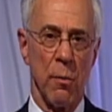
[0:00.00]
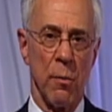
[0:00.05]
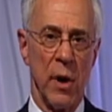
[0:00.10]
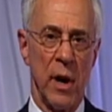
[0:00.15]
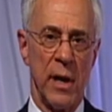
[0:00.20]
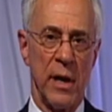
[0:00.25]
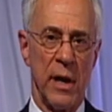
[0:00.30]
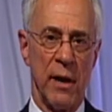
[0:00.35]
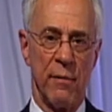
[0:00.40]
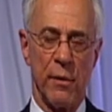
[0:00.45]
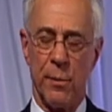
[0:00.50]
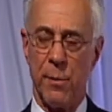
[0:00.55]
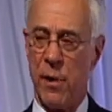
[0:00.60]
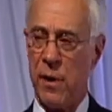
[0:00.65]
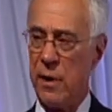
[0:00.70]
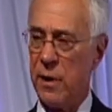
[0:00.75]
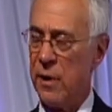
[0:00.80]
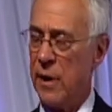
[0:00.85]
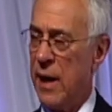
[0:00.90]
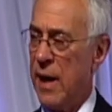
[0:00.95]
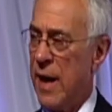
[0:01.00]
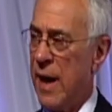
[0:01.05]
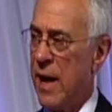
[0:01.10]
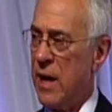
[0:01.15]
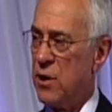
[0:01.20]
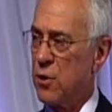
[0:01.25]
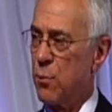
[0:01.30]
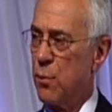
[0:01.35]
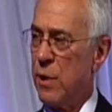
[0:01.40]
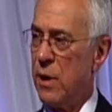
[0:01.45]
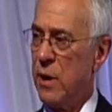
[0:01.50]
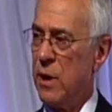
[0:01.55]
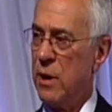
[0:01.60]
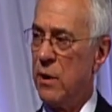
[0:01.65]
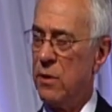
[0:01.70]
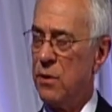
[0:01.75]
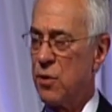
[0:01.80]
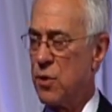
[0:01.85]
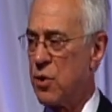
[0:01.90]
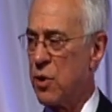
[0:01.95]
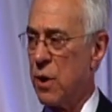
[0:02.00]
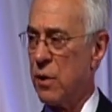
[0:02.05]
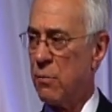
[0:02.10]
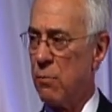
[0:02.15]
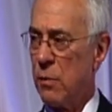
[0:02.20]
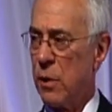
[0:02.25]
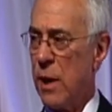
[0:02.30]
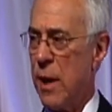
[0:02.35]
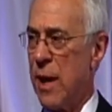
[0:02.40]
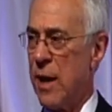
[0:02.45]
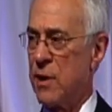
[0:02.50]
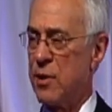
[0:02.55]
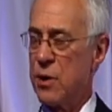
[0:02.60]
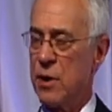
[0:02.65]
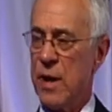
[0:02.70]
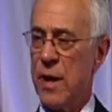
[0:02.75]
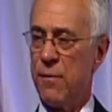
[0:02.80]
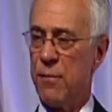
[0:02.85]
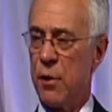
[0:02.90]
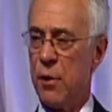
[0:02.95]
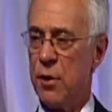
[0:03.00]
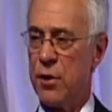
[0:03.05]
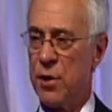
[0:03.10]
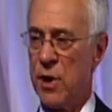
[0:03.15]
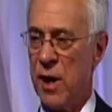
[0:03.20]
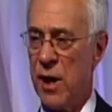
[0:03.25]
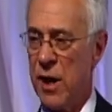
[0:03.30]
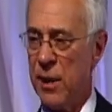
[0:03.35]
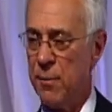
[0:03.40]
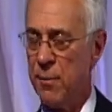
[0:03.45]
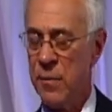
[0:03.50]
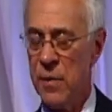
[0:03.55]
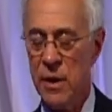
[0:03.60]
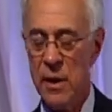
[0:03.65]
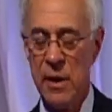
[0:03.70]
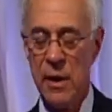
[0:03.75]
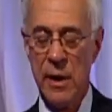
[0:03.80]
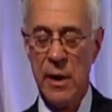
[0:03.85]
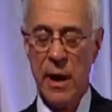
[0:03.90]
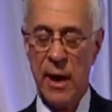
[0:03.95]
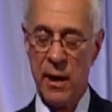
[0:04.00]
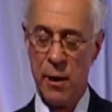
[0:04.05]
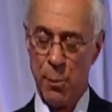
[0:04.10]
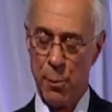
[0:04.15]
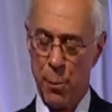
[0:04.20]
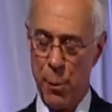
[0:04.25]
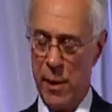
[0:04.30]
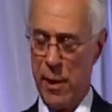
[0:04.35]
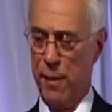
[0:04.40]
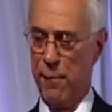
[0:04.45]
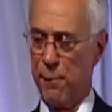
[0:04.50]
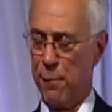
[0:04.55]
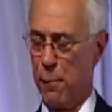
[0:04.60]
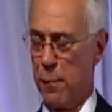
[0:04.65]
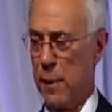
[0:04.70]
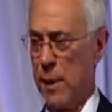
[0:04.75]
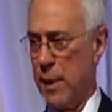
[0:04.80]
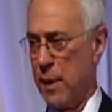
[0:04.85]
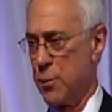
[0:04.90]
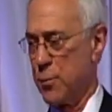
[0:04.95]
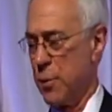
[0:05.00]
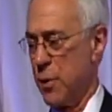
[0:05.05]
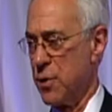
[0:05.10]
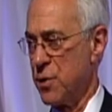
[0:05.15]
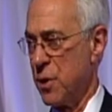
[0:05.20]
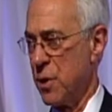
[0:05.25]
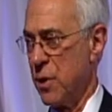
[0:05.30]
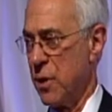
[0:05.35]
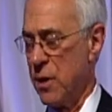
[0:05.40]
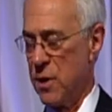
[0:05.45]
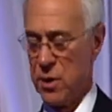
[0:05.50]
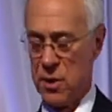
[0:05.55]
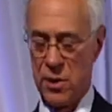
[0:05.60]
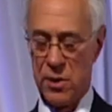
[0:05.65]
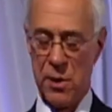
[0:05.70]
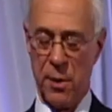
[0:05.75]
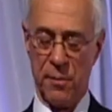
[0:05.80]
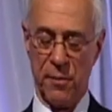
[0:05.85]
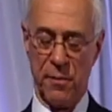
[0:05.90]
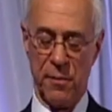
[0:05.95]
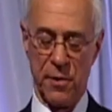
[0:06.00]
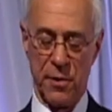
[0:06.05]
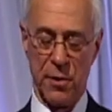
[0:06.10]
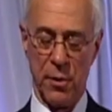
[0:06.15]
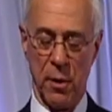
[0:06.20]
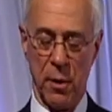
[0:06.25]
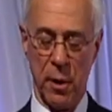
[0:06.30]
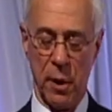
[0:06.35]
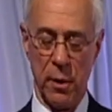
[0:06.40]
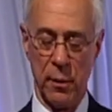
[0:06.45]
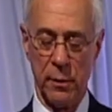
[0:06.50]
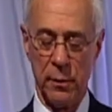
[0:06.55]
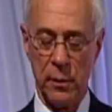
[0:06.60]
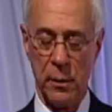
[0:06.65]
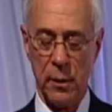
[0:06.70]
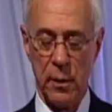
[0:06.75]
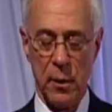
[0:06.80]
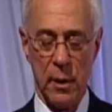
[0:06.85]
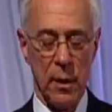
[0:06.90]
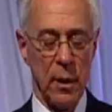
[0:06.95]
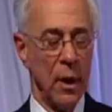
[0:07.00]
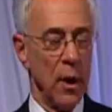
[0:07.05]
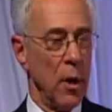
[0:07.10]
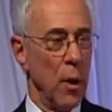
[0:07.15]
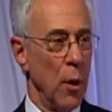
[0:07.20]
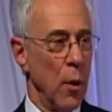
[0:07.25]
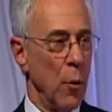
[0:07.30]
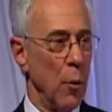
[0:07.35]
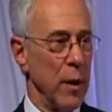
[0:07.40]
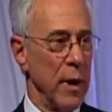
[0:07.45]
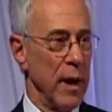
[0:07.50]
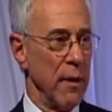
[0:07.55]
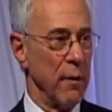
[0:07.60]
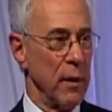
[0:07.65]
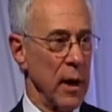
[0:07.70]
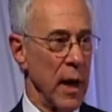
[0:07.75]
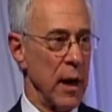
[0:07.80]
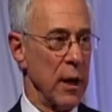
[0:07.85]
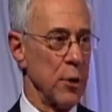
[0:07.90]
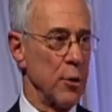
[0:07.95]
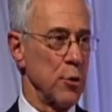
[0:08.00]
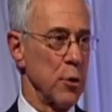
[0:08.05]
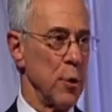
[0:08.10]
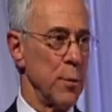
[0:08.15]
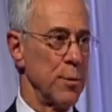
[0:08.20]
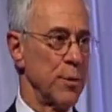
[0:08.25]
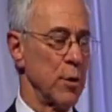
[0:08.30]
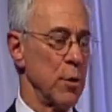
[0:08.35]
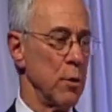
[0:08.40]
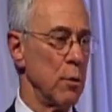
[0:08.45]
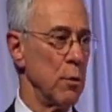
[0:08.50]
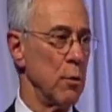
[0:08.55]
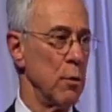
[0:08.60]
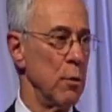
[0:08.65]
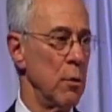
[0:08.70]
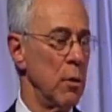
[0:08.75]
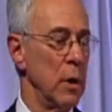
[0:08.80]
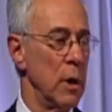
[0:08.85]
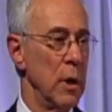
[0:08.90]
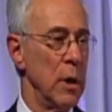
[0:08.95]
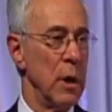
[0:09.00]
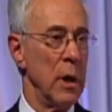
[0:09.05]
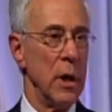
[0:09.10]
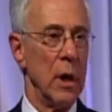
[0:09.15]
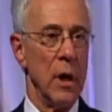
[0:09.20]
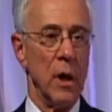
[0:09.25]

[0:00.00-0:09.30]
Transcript: want to remind everybody that as we sit and relax and have a good time and are praying for electricity, as some of us are, we have a lot of troops who